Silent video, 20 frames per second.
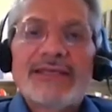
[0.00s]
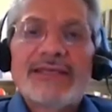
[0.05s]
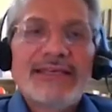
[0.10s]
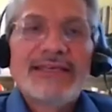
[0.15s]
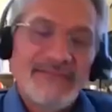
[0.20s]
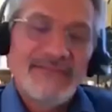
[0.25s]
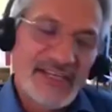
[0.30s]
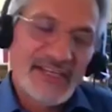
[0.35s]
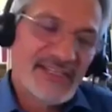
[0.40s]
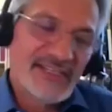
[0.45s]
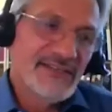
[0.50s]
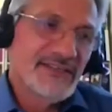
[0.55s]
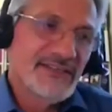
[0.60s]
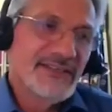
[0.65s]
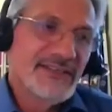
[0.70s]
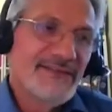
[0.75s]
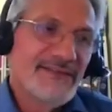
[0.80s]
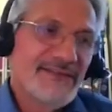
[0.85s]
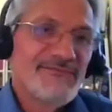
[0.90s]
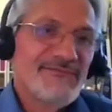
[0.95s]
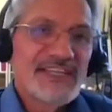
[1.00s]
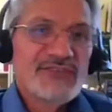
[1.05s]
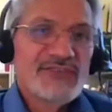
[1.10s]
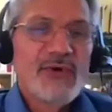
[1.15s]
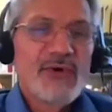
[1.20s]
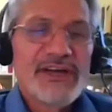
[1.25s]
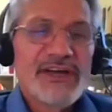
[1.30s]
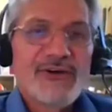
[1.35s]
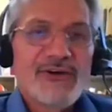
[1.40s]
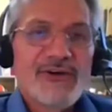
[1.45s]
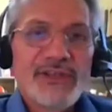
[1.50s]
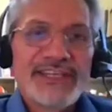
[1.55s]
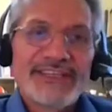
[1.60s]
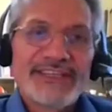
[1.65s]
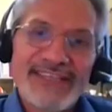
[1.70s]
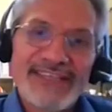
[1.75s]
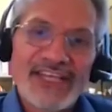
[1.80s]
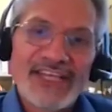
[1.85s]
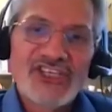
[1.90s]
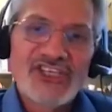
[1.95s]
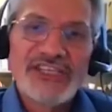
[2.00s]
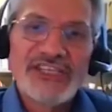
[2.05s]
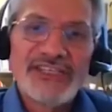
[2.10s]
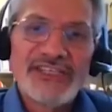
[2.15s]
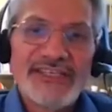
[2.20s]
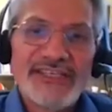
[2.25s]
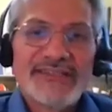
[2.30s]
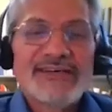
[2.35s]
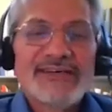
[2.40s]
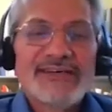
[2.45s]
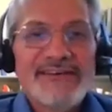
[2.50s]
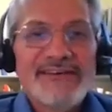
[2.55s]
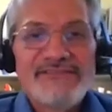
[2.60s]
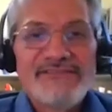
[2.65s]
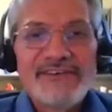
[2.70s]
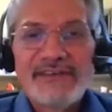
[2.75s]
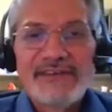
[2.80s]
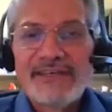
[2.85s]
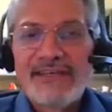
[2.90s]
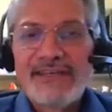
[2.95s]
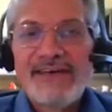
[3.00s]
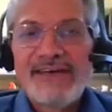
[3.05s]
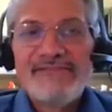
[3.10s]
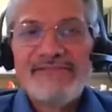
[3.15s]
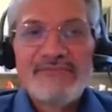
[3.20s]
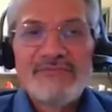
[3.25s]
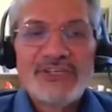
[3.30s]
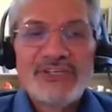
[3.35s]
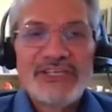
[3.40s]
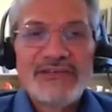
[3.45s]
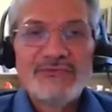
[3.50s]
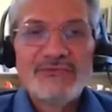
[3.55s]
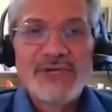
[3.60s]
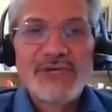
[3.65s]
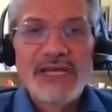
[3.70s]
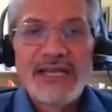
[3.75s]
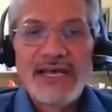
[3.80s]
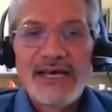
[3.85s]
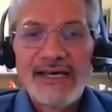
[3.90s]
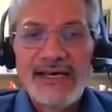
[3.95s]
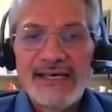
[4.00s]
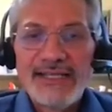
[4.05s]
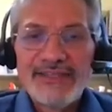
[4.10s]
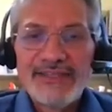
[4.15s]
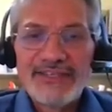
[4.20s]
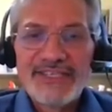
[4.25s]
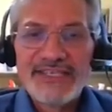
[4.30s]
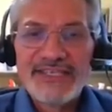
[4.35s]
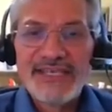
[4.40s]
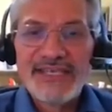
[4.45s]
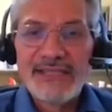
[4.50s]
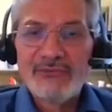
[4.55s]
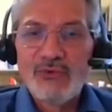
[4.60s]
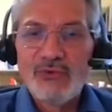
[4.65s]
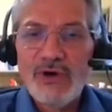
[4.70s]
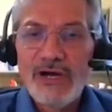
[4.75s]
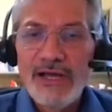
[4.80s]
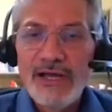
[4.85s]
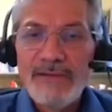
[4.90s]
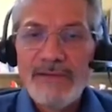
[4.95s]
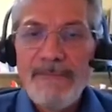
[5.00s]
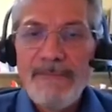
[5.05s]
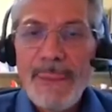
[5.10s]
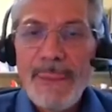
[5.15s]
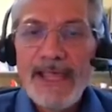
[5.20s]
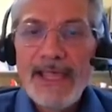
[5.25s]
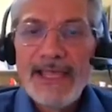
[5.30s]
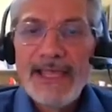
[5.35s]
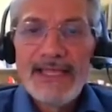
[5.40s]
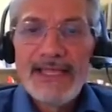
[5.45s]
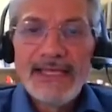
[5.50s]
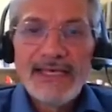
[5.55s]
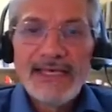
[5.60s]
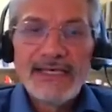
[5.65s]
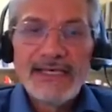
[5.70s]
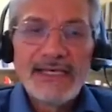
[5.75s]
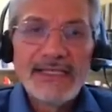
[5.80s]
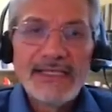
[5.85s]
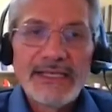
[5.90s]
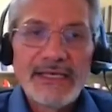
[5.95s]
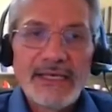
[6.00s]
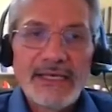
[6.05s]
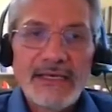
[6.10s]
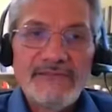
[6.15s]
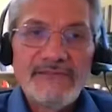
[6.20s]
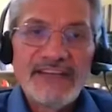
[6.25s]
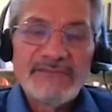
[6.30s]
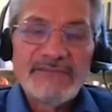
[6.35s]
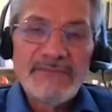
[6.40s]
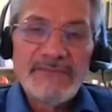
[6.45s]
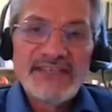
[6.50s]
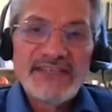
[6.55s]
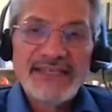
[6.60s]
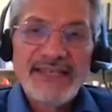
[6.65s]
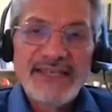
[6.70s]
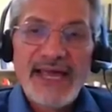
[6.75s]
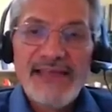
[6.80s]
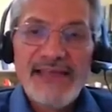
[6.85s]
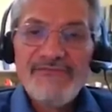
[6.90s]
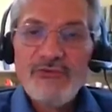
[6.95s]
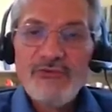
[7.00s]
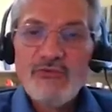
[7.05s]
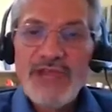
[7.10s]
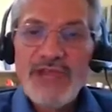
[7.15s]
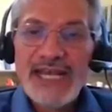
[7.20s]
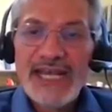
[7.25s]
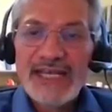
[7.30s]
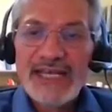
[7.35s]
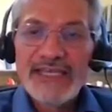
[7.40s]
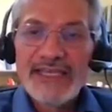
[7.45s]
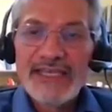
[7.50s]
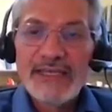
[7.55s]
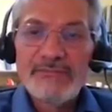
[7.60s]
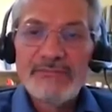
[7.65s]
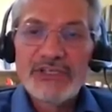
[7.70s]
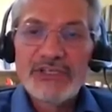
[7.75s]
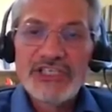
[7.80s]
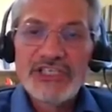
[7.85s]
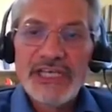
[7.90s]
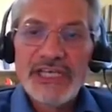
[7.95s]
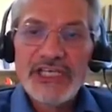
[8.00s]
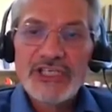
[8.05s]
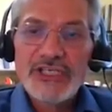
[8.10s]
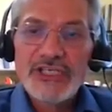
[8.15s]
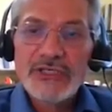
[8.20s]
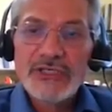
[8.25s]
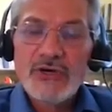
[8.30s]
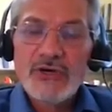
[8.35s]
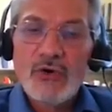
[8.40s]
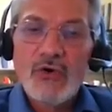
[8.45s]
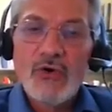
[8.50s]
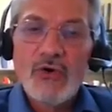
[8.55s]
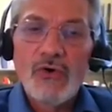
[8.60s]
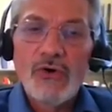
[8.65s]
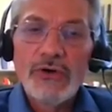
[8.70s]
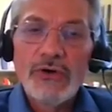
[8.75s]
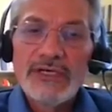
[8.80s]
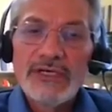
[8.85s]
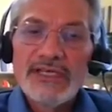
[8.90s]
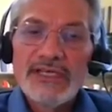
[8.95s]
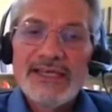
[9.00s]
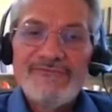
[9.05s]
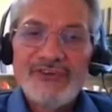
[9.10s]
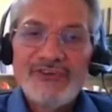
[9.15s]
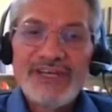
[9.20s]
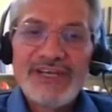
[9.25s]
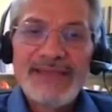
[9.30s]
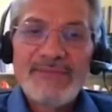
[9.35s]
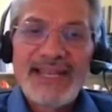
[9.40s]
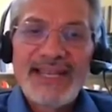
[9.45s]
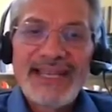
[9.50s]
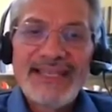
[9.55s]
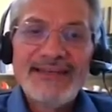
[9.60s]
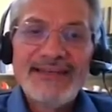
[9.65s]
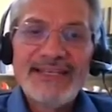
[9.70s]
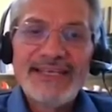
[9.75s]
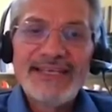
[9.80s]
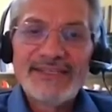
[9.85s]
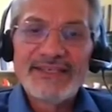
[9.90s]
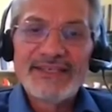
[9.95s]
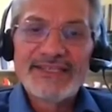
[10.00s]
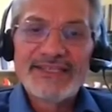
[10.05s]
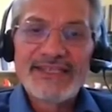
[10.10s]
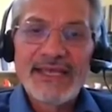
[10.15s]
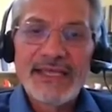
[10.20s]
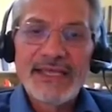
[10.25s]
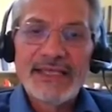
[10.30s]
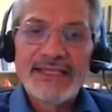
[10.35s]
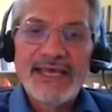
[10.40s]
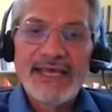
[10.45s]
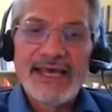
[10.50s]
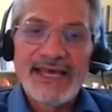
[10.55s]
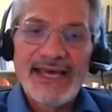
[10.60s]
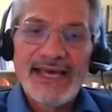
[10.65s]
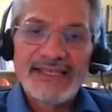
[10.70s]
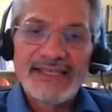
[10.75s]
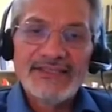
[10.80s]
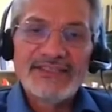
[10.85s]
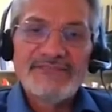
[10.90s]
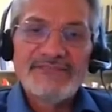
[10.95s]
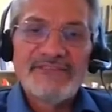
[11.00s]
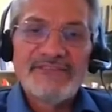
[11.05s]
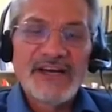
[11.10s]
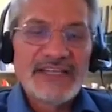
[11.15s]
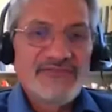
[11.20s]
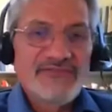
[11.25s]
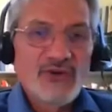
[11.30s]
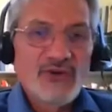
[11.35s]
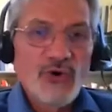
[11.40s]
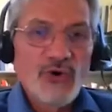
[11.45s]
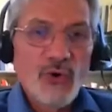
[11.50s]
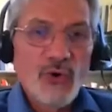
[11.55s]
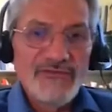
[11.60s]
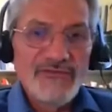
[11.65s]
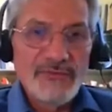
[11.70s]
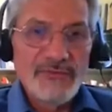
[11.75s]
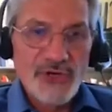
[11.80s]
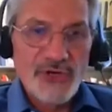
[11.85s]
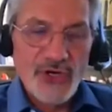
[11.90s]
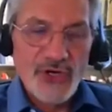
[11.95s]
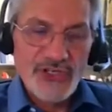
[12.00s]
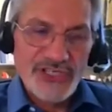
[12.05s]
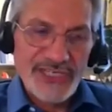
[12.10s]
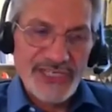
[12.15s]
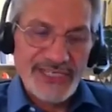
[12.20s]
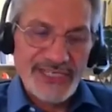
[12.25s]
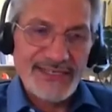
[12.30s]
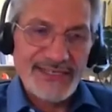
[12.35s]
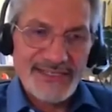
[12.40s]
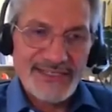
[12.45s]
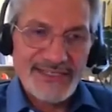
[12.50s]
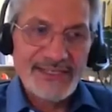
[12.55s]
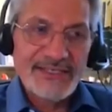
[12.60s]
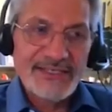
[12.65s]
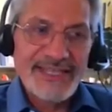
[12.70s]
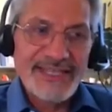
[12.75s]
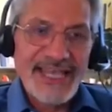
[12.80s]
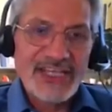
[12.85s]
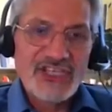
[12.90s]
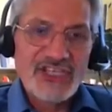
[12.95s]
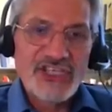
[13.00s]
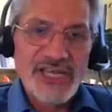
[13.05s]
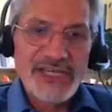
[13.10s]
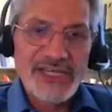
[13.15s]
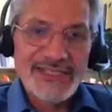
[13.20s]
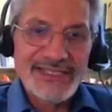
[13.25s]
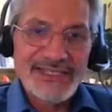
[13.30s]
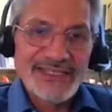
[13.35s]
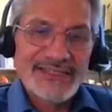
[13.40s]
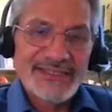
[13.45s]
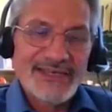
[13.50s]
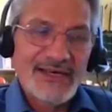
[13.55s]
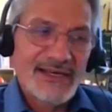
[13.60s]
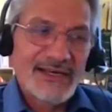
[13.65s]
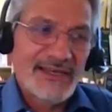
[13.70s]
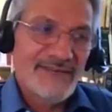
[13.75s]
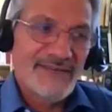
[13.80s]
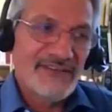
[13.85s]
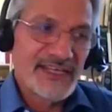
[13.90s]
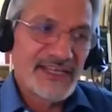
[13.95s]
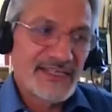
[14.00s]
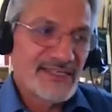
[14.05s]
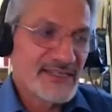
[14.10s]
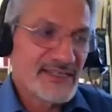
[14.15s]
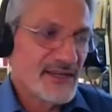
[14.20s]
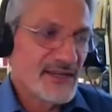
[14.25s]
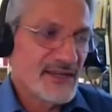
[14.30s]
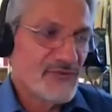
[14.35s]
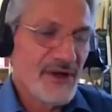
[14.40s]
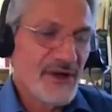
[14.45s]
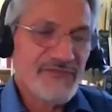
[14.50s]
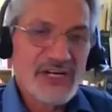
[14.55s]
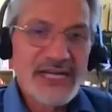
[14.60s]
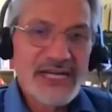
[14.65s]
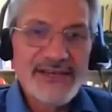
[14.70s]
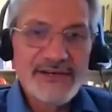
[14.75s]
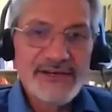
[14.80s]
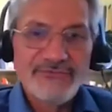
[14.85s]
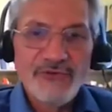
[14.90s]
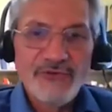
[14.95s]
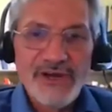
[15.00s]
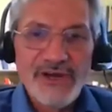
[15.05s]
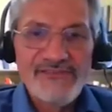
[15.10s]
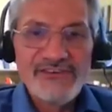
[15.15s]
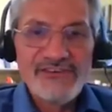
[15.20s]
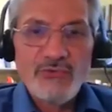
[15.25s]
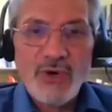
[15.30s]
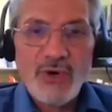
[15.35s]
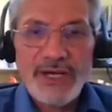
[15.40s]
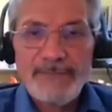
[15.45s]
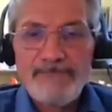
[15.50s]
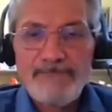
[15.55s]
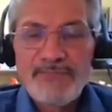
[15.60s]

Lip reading: That's why I call it Next-Gen DITA. I think everybody will understand why. And that means that either we are lacking imagination or the name clearly identifies the goal of a project. It's a Next-Gen DITA. I think it's rather clear for everyone.